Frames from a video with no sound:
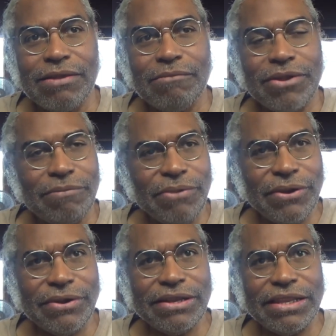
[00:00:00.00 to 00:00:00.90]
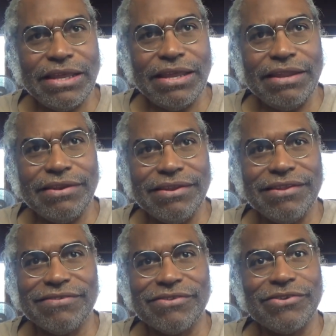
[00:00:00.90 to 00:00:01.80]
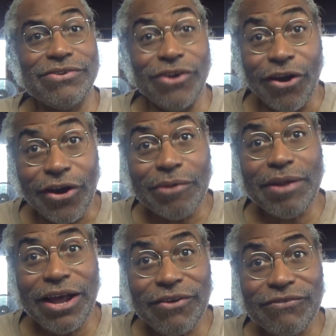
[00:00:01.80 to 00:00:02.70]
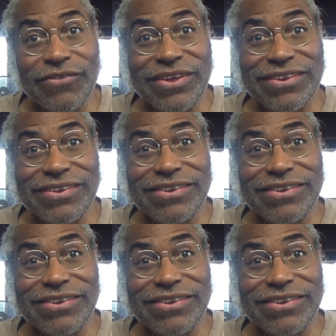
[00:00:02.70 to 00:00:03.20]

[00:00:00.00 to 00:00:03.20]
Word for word: But apparently this Garm outfit